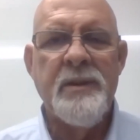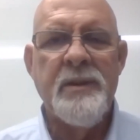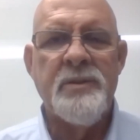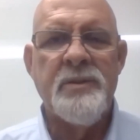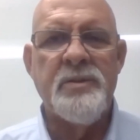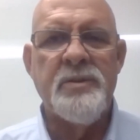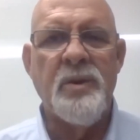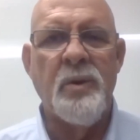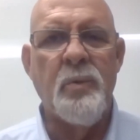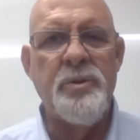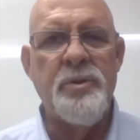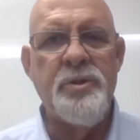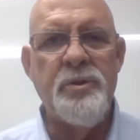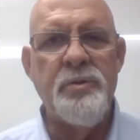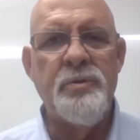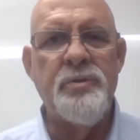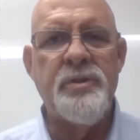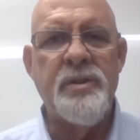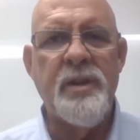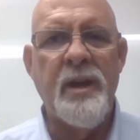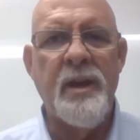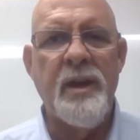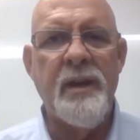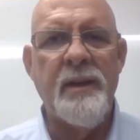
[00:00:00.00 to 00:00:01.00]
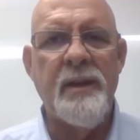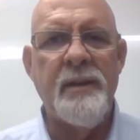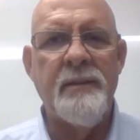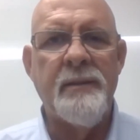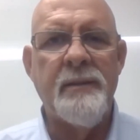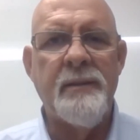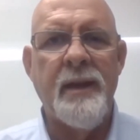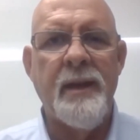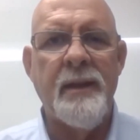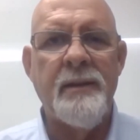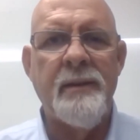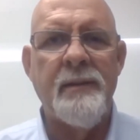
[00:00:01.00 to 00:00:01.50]
So would you say
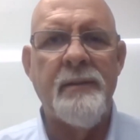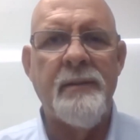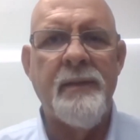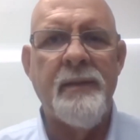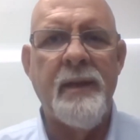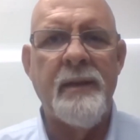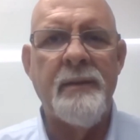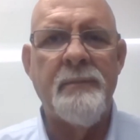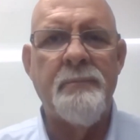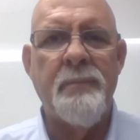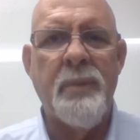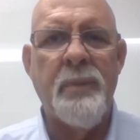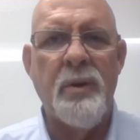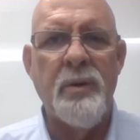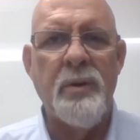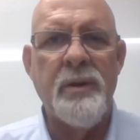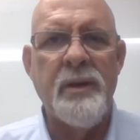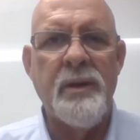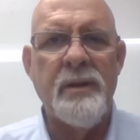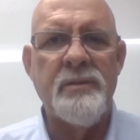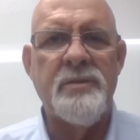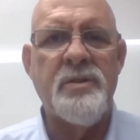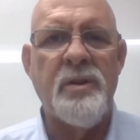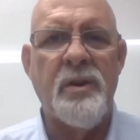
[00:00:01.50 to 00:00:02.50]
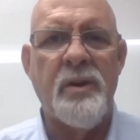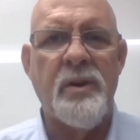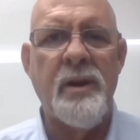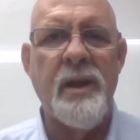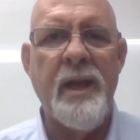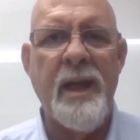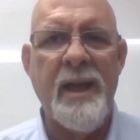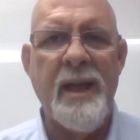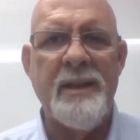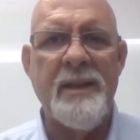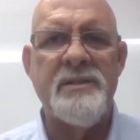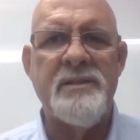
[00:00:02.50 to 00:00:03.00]
that bulk insert
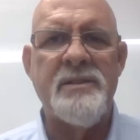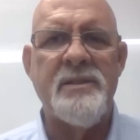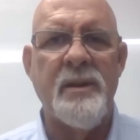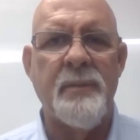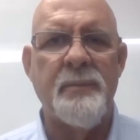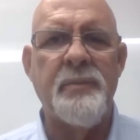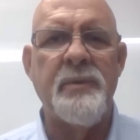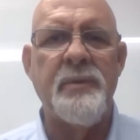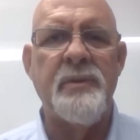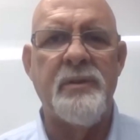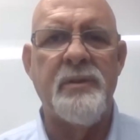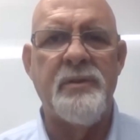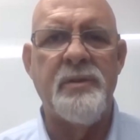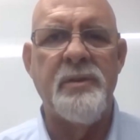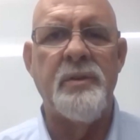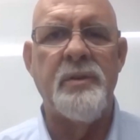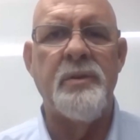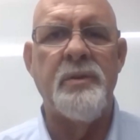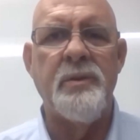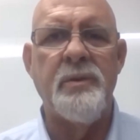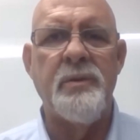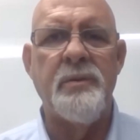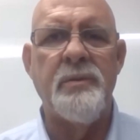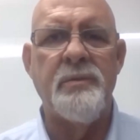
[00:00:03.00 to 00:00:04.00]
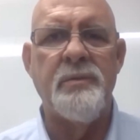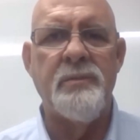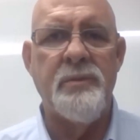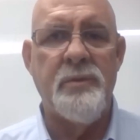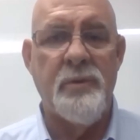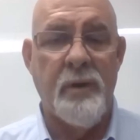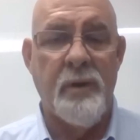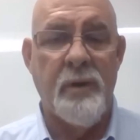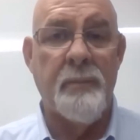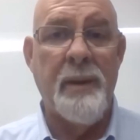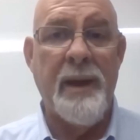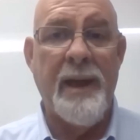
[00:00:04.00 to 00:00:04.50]
has something to do,
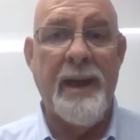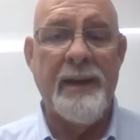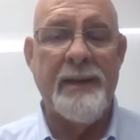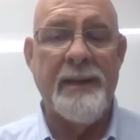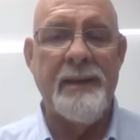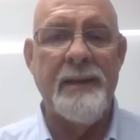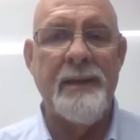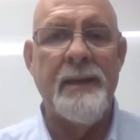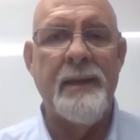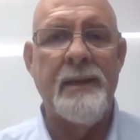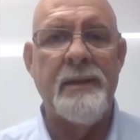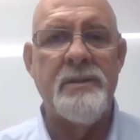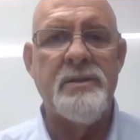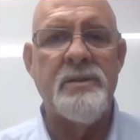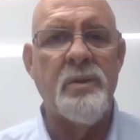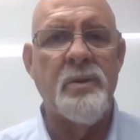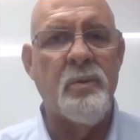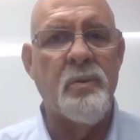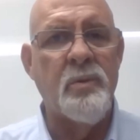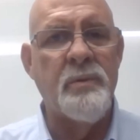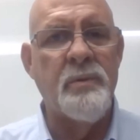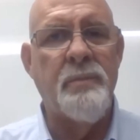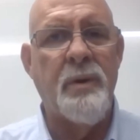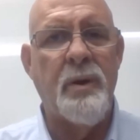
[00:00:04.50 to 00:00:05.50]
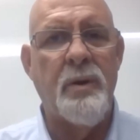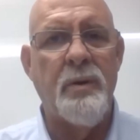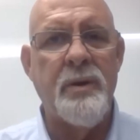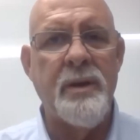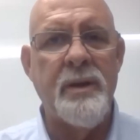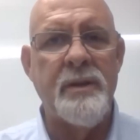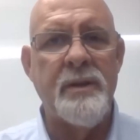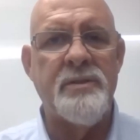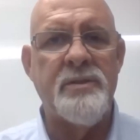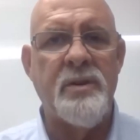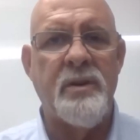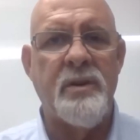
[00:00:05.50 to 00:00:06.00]
you're on the back end, so would
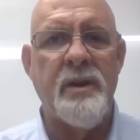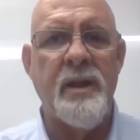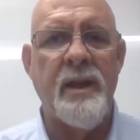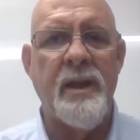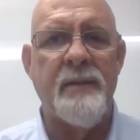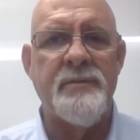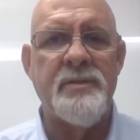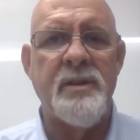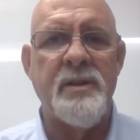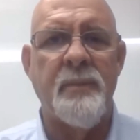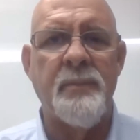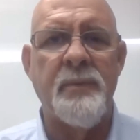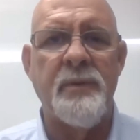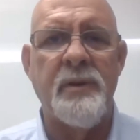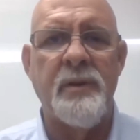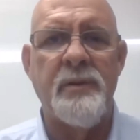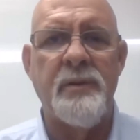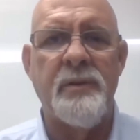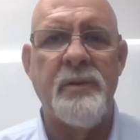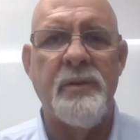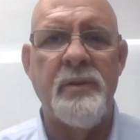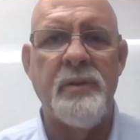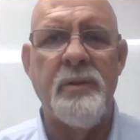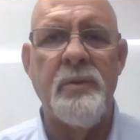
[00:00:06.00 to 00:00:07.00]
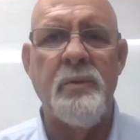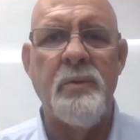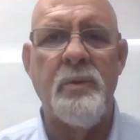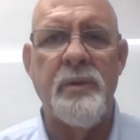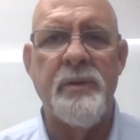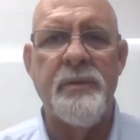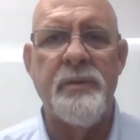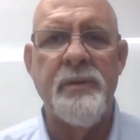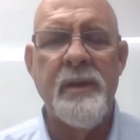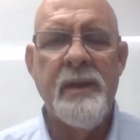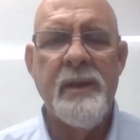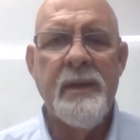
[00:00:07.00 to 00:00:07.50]
bulk insert have something to do
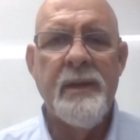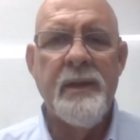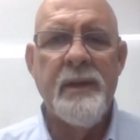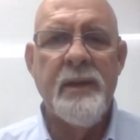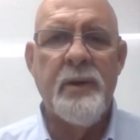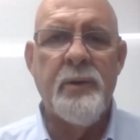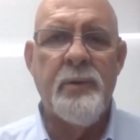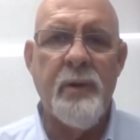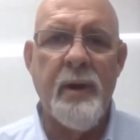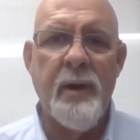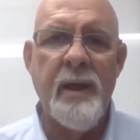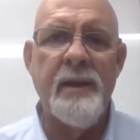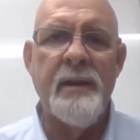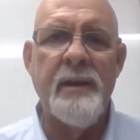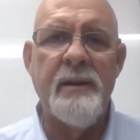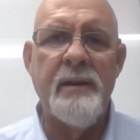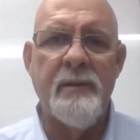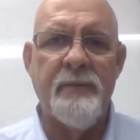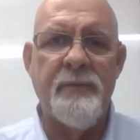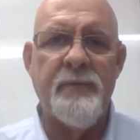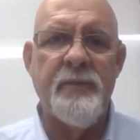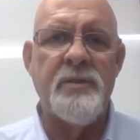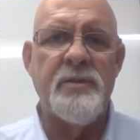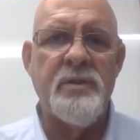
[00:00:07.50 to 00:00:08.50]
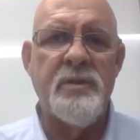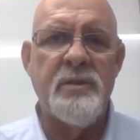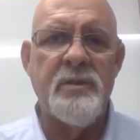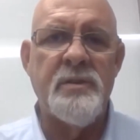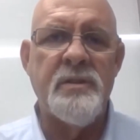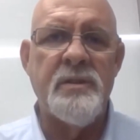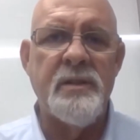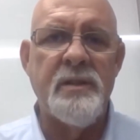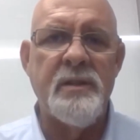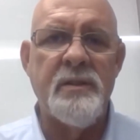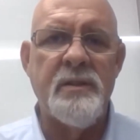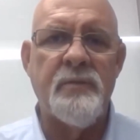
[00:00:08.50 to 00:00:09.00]
with creating
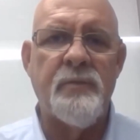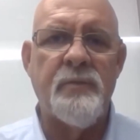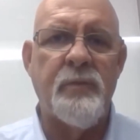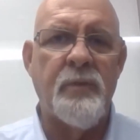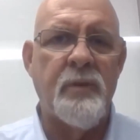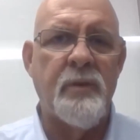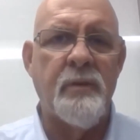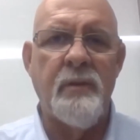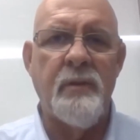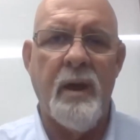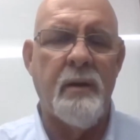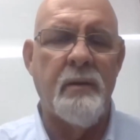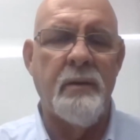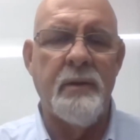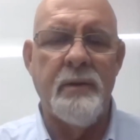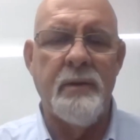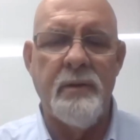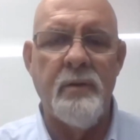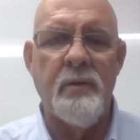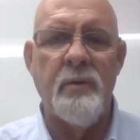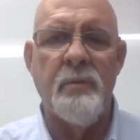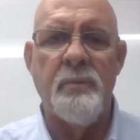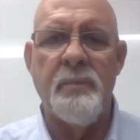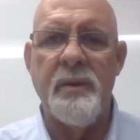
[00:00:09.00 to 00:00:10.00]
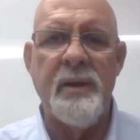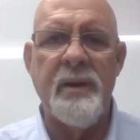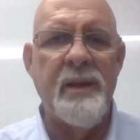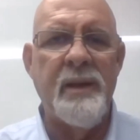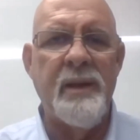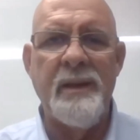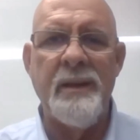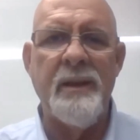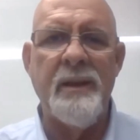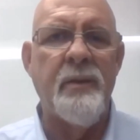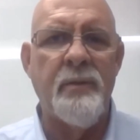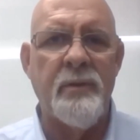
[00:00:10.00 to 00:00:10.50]
efficiencies for not only you, but
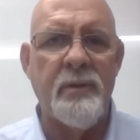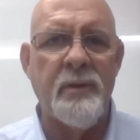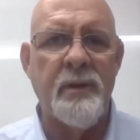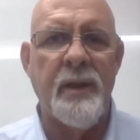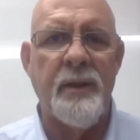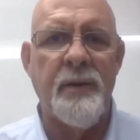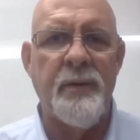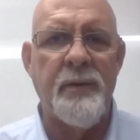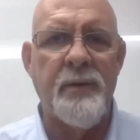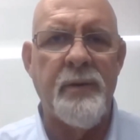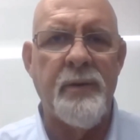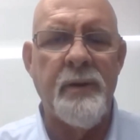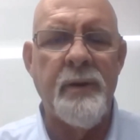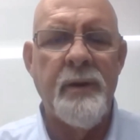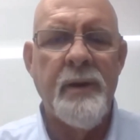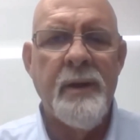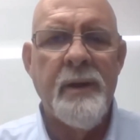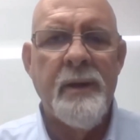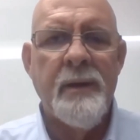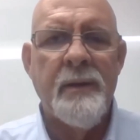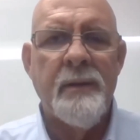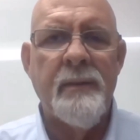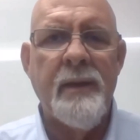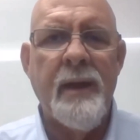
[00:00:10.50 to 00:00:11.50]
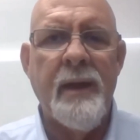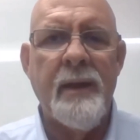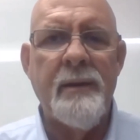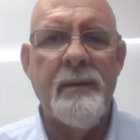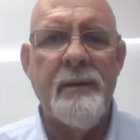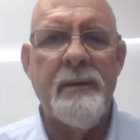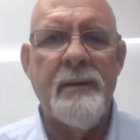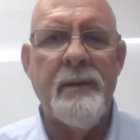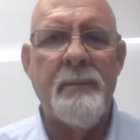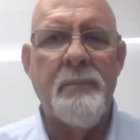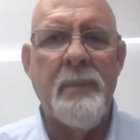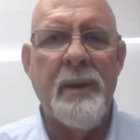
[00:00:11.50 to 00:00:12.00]
any other lender that
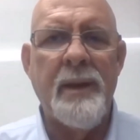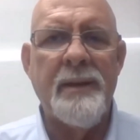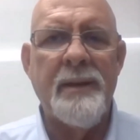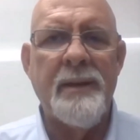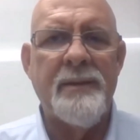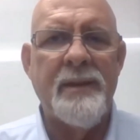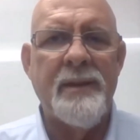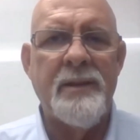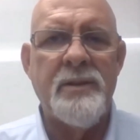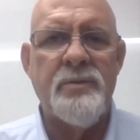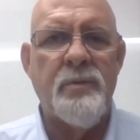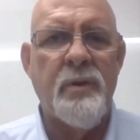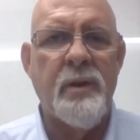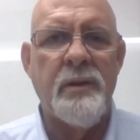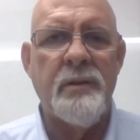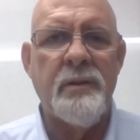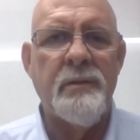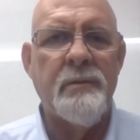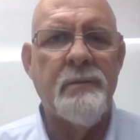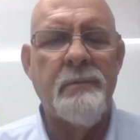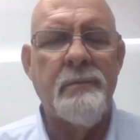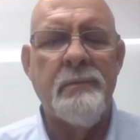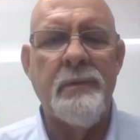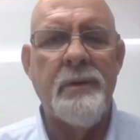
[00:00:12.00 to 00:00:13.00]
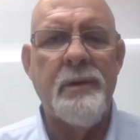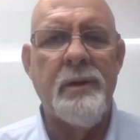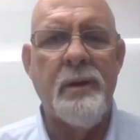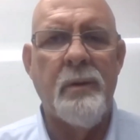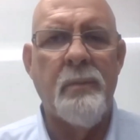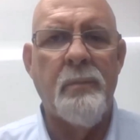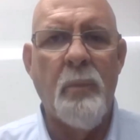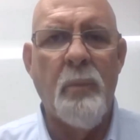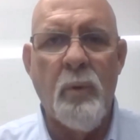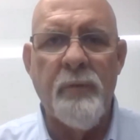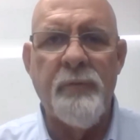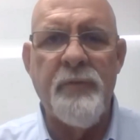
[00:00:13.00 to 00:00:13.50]
make things run,
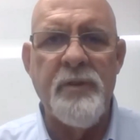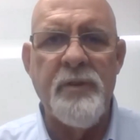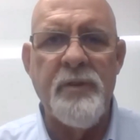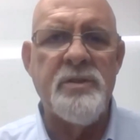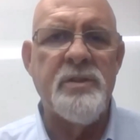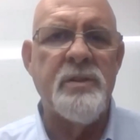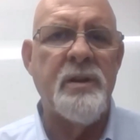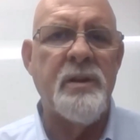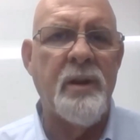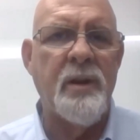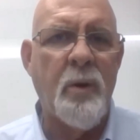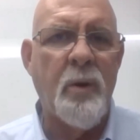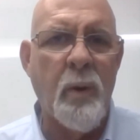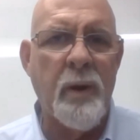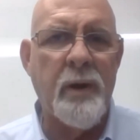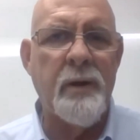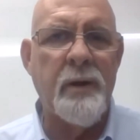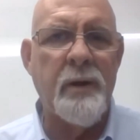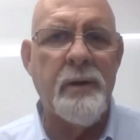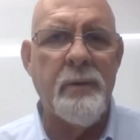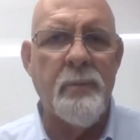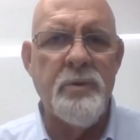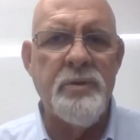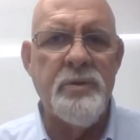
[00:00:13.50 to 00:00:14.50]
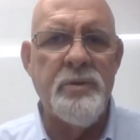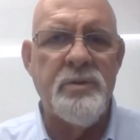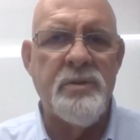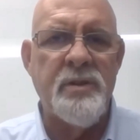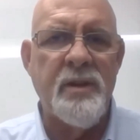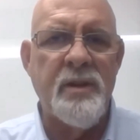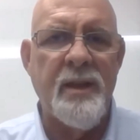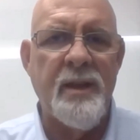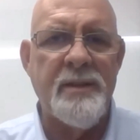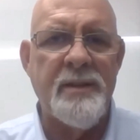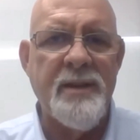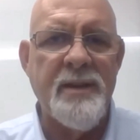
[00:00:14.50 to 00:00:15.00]
more efficient and quicker? Would you
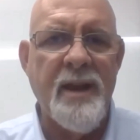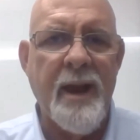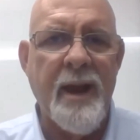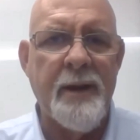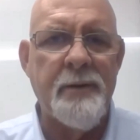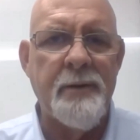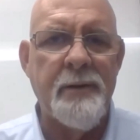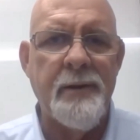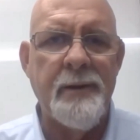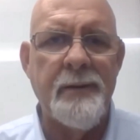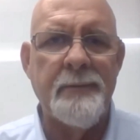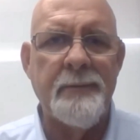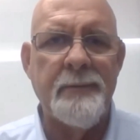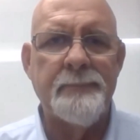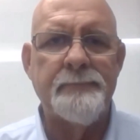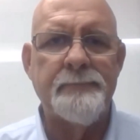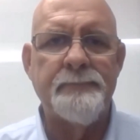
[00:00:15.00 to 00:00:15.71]
say that's accurate?